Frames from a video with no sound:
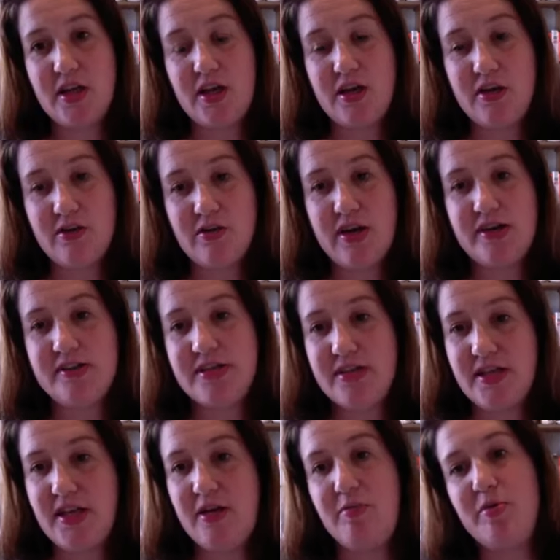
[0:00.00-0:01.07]

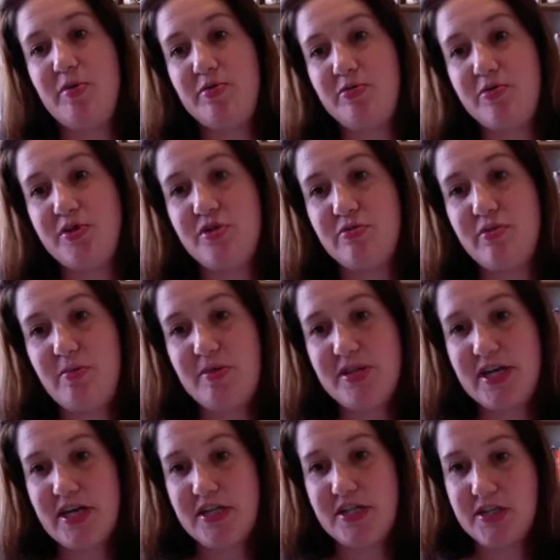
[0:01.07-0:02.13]
increasingly build your
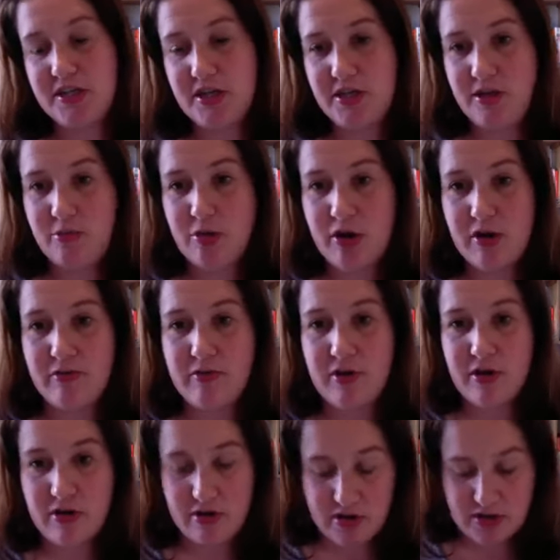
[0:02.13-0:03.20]
reputation and your
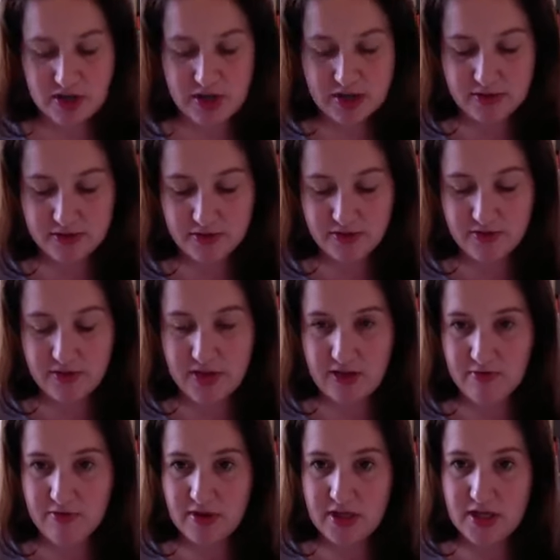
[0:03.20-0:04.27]
profile and that sort of
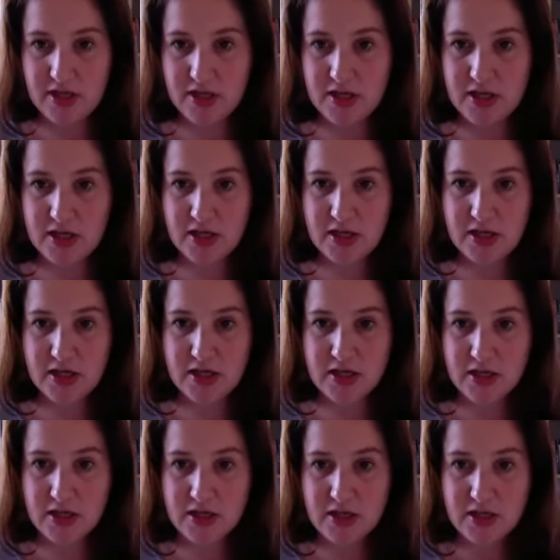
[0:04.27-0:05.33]
thing within the
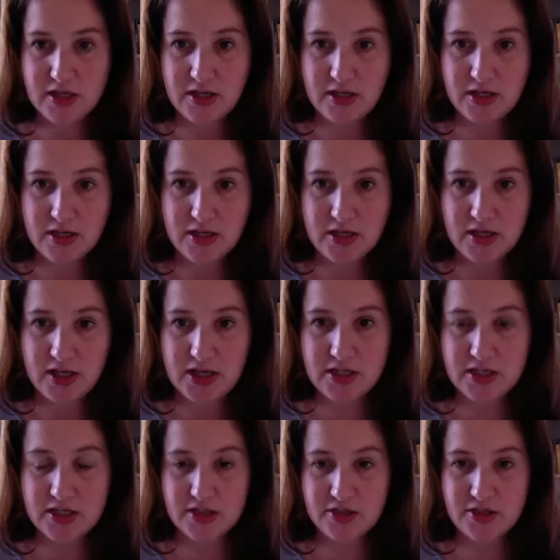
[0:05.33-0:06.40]

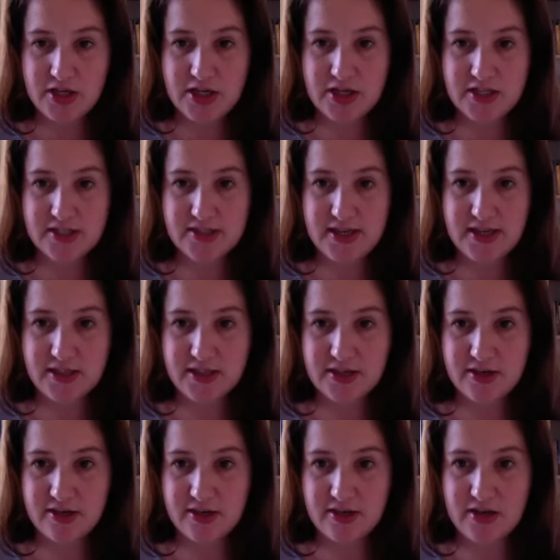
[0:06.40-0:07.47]
industry and the
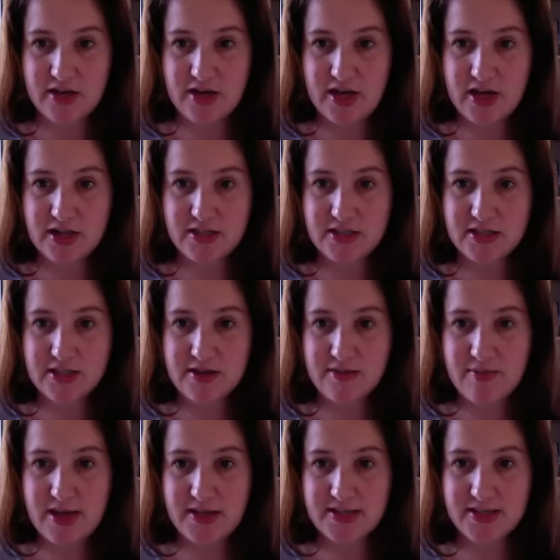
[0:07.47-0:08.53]
sector, and that
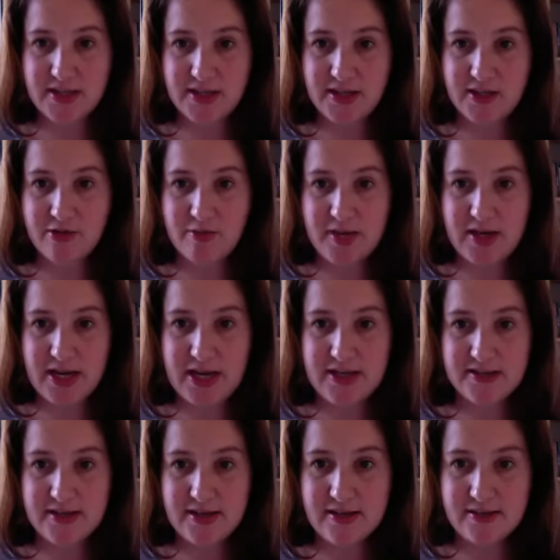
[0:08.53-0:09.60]
makes it a little bit
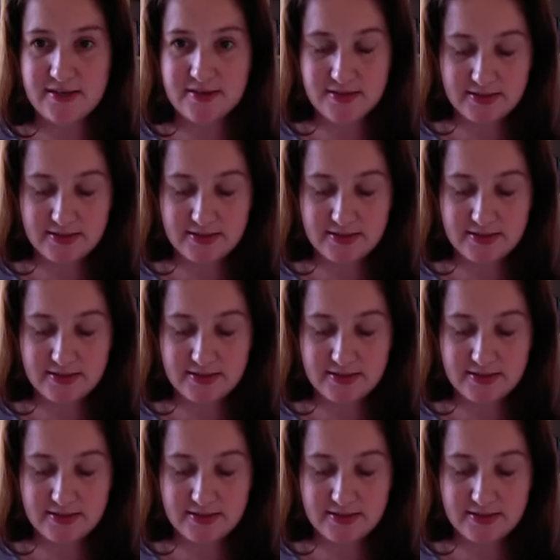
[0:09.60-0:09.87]
easier